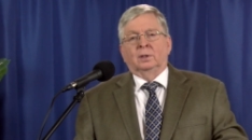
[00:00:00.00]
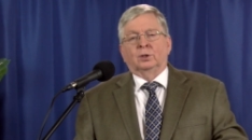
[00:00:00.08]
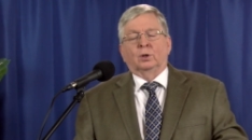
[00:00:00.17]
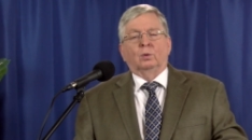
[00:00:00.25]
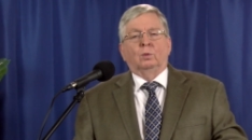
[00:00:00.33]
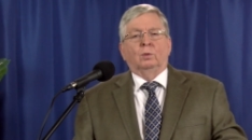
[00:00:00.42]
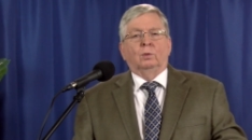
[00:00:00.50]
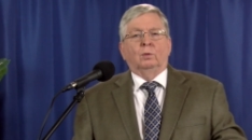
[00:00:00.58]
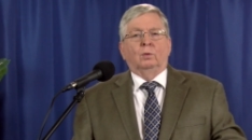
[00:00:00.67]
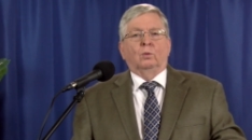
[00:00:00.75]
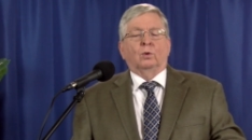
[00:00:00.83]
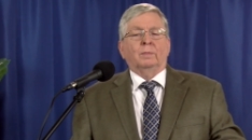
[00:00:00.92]
So
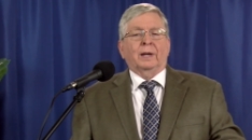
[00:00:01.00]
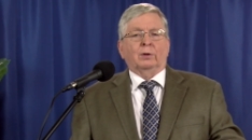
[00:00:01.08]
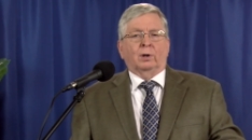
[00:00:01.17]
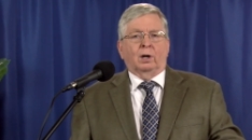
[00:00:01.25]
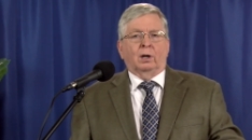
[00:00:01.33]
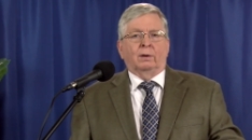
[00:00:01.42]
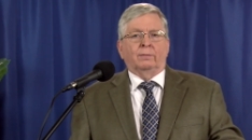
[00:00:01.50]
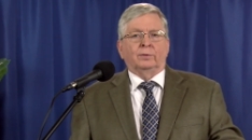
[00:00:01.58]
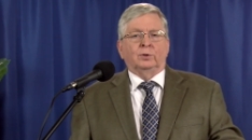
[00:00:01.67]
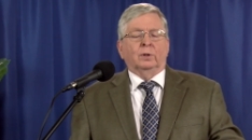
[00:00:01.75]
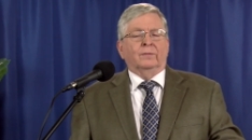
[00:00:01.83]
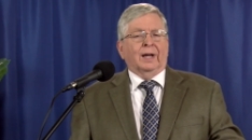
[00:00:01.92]
we're better off
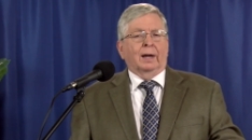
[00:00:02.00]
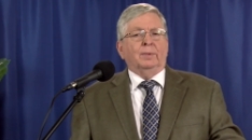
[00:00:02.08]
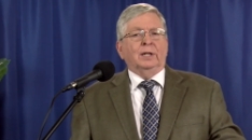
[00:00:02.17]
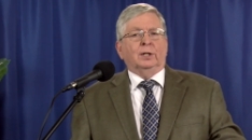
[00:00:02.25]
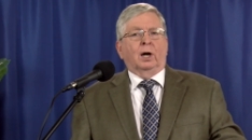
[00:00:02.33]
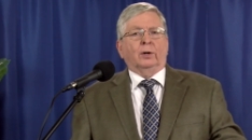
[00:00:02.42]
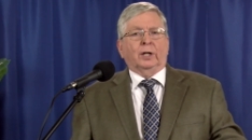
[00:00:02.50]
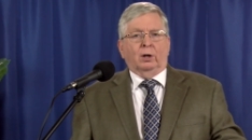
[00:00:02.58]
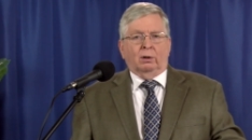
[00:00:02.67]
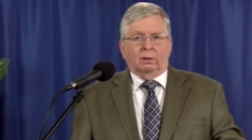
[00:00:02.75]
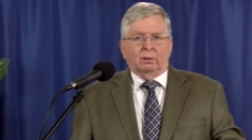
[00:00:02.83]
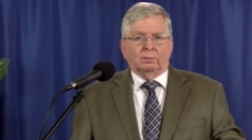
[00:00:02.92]
to have not been called at
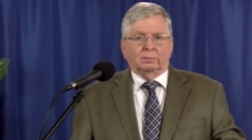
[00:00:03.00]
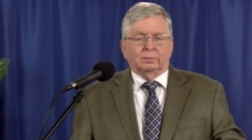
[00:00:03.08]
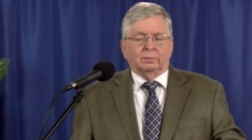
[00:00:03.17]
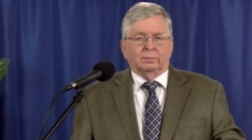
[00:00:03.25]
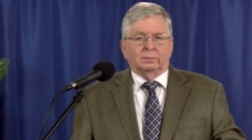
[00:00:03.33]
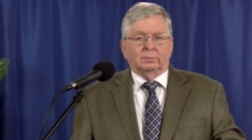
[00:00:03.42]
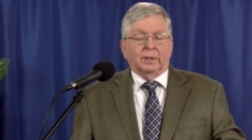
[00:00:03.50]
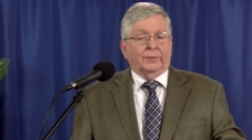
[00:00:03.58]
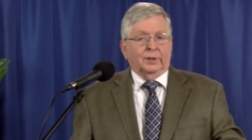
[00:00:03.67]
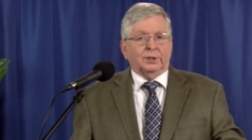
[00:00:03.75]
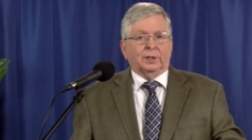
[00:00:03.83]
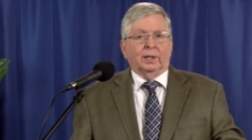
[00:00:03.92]
all
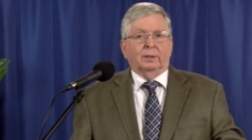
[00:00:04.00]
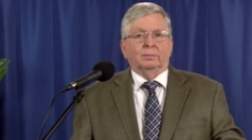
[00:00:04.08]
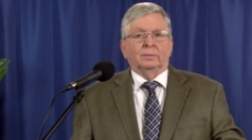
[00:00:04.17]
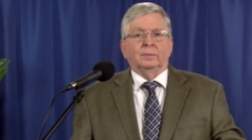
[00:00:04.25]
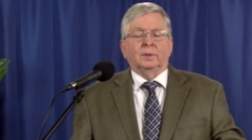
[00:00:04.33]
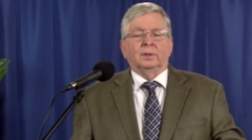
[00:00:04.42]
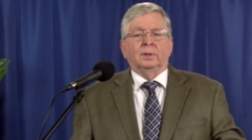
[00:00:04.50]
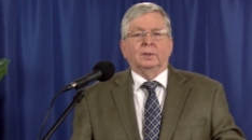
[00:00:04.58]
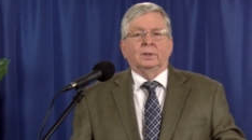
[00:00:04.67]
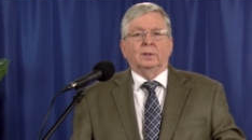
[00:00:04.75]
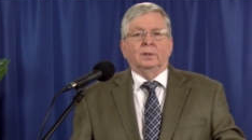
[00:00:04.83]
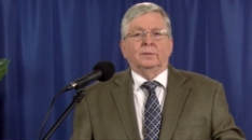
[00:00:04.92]
at this time
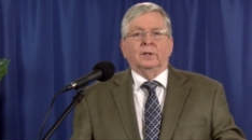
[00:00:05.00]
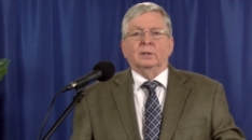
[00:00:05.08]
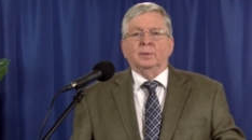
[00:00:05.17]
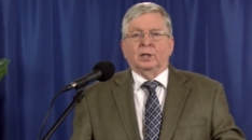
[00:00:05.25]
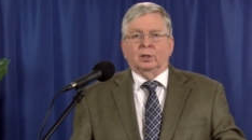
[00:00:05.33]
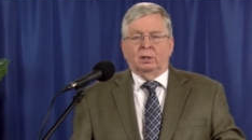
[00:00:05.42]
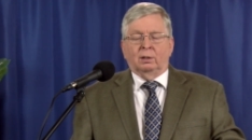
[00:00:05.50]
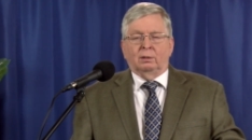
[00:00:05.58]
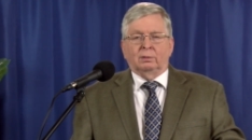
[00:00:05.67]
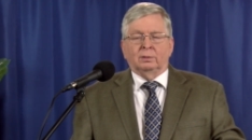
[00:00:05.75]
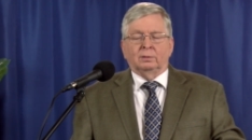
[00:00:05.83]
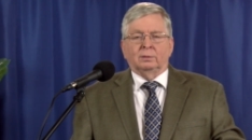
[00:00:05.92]
than to be
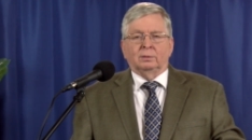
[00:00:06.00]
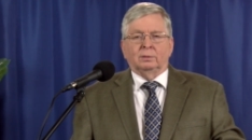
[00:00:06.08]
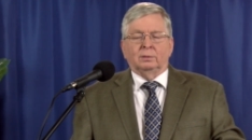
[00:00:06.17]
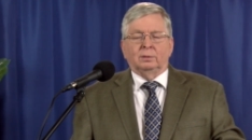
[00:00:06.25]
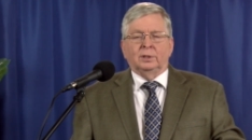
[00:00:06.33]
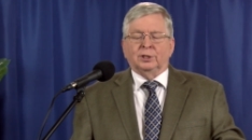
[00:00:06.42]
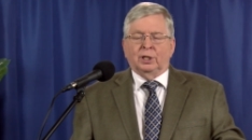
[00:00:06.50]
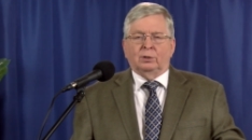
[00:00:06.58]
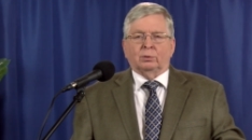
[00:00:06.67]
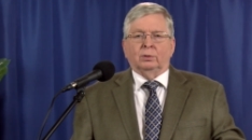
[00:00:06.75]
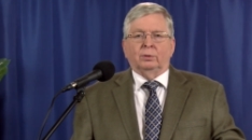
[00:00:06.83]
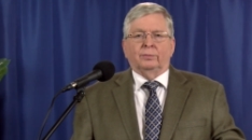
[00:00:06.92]
called, see
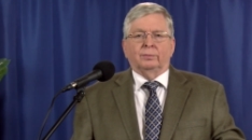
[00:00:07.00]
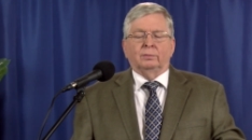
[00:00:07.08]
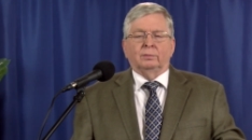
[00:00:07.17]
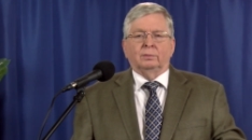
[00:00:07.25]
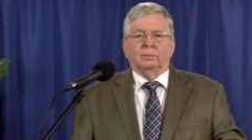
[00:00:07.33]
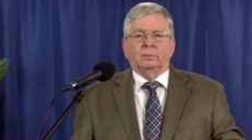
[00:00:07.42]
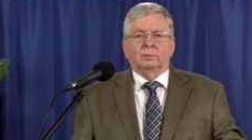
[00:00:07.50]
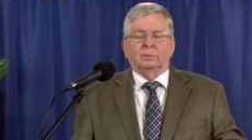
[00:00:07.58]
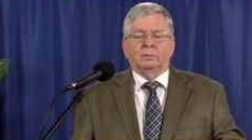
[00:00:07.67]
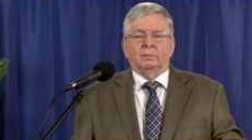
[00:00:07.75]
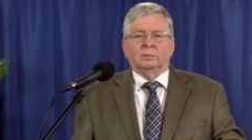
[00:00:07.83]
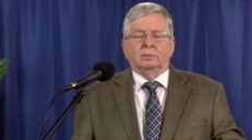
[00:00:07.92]
truth,
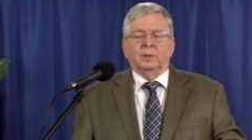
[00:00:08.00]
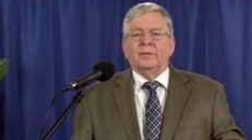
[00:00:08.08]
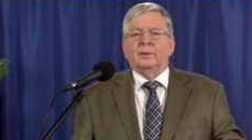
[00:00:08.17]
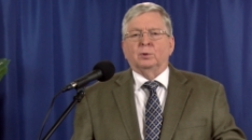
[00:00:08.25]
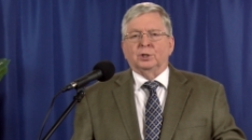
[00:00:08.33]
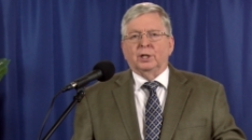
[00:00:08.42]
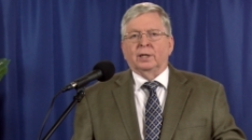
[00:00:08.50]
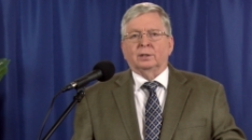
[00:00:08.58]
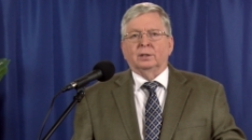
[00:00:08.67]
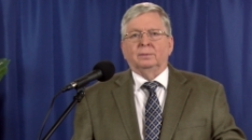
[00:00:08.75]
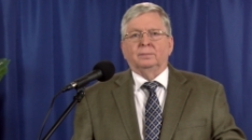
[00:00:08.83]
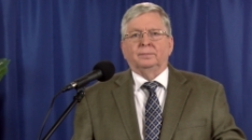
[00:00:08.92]
and then
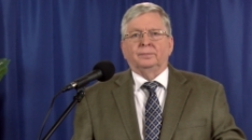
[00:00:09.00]
reject it.